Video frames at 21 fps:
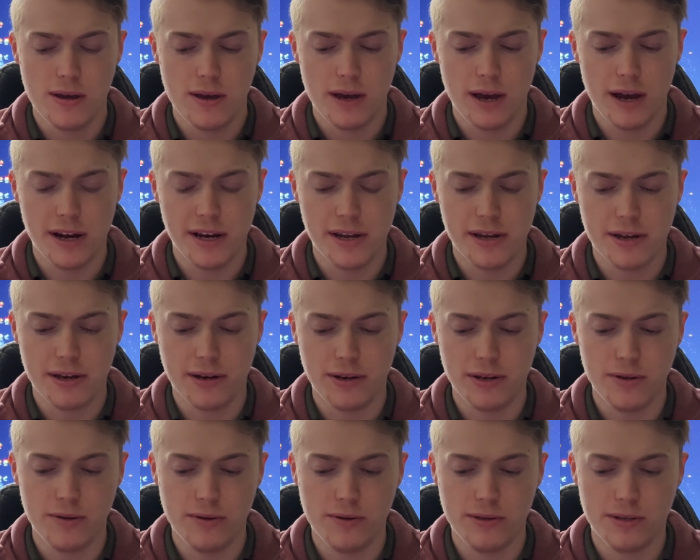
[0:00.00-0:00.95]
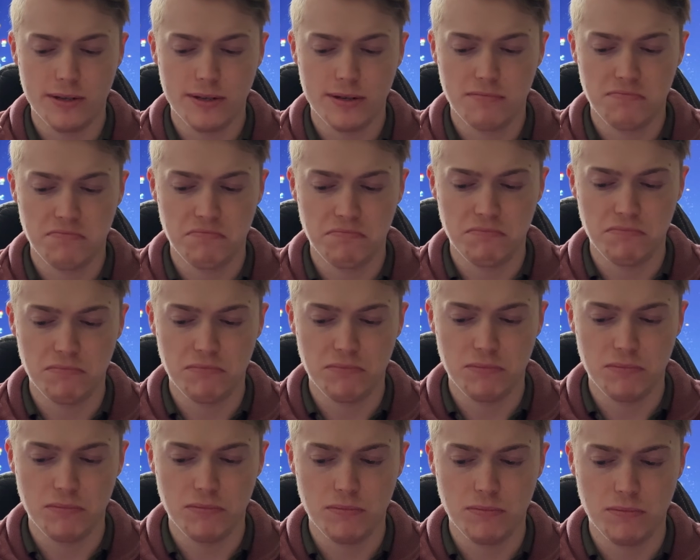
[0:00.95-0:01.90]
and you can use
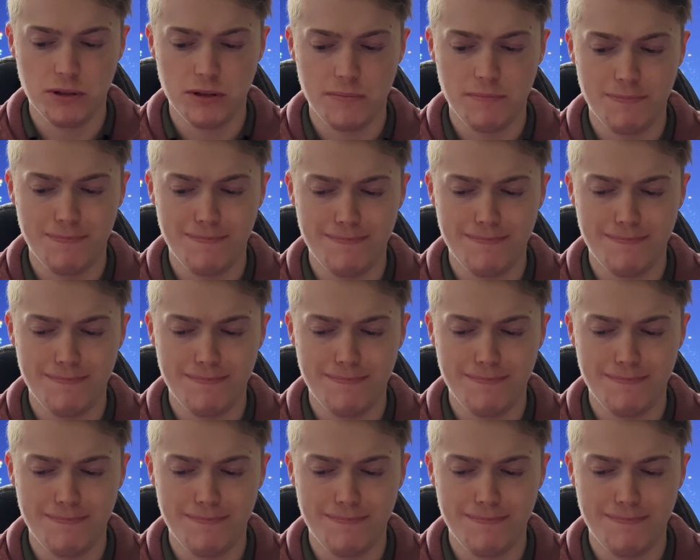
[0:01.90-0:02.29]
the